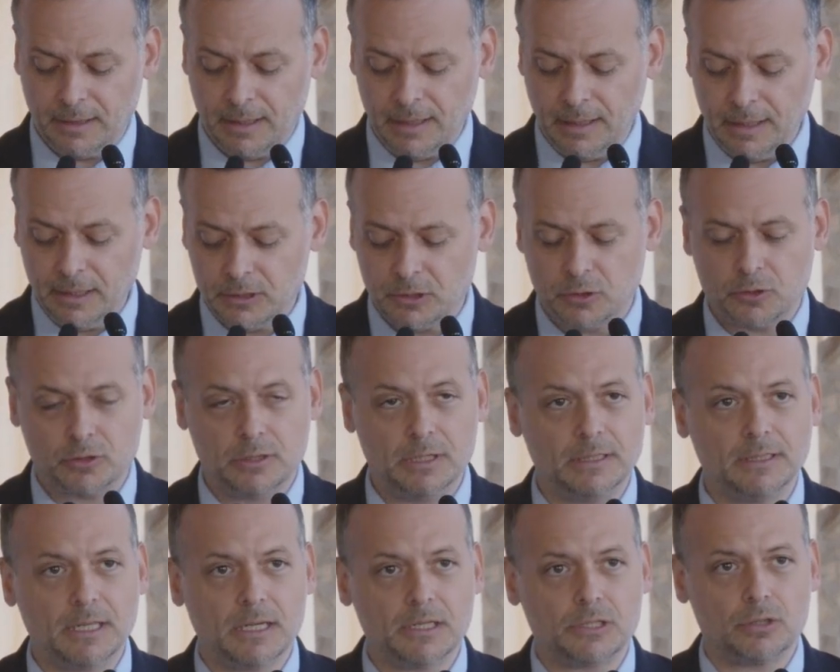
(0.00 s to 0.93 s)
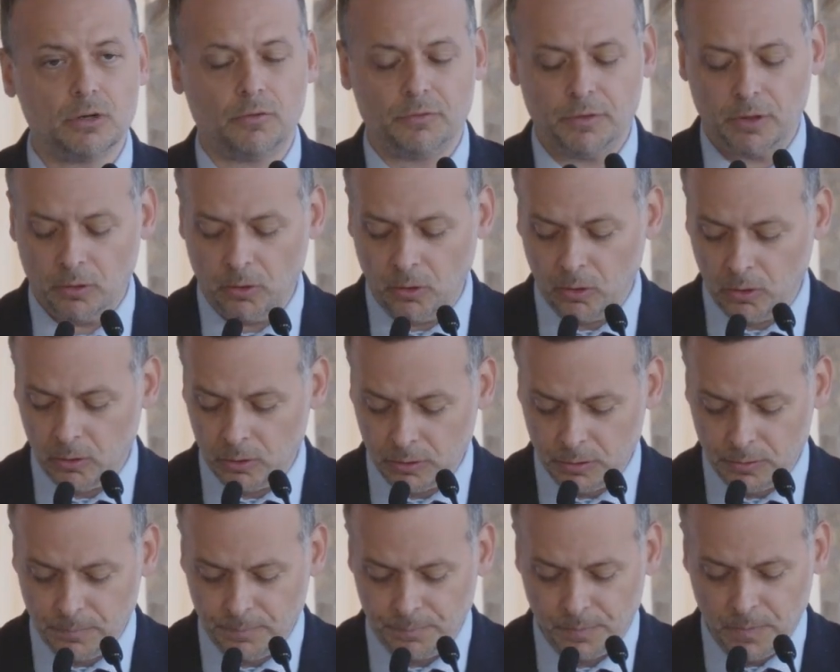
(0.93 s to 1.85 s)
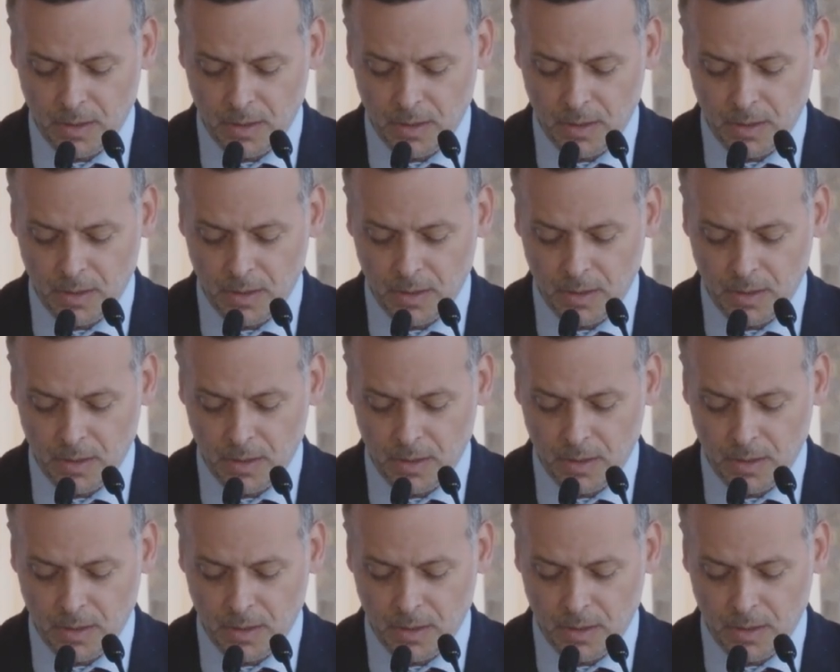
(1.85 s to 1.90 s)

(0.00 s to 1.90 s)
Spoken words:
religious leaders of the world,